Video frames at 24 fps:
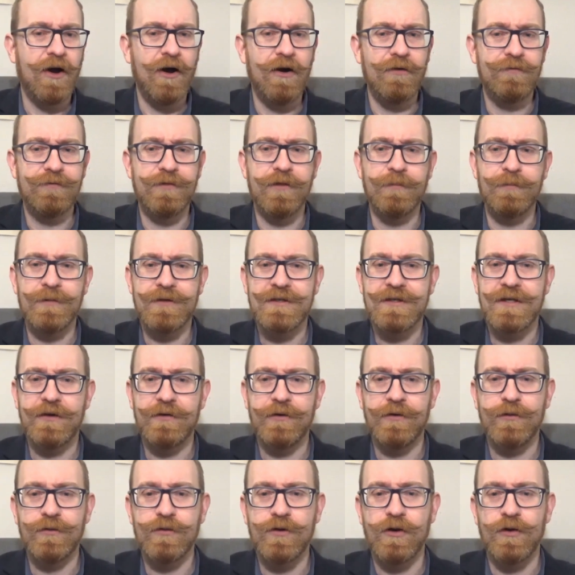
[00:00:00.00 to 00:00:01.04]
of the
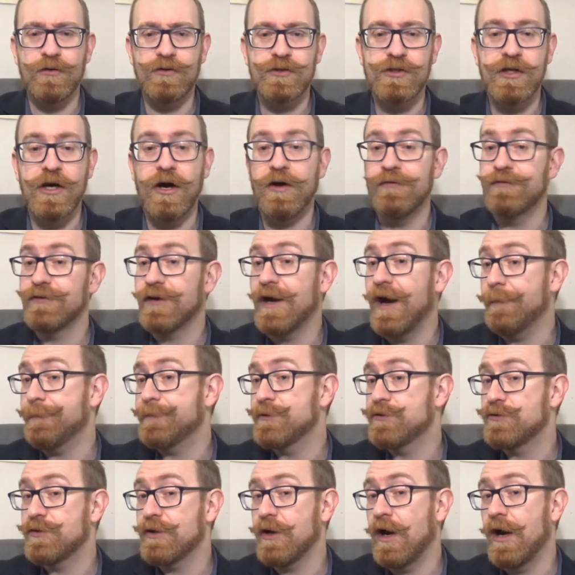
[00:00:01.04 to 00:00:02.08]
material culture of
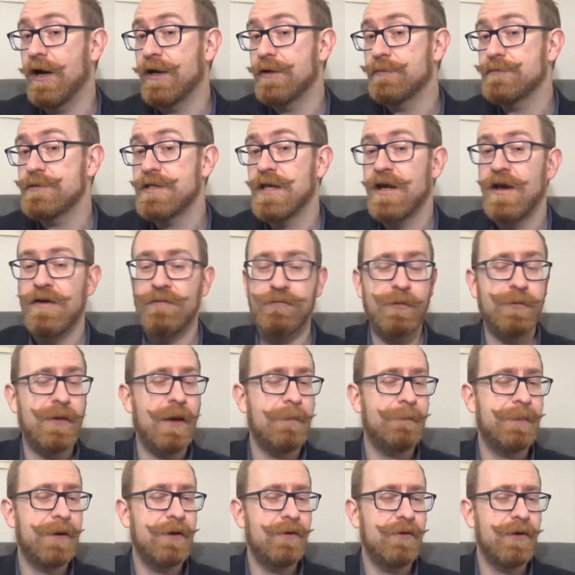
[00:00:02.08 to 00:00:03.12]
carpentry items from
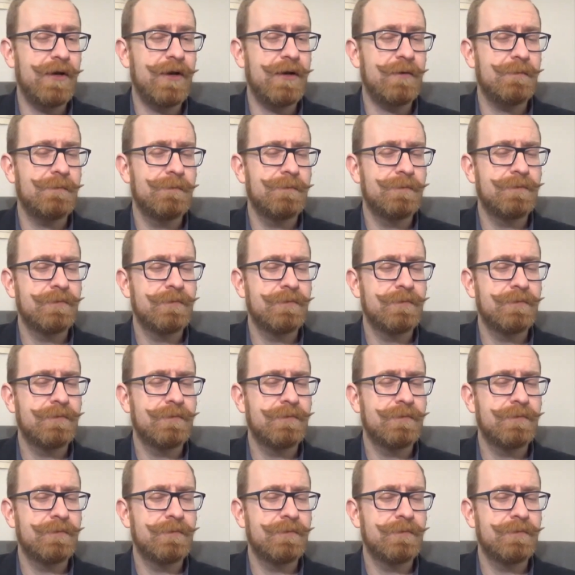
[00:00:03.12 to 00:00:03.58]
that period?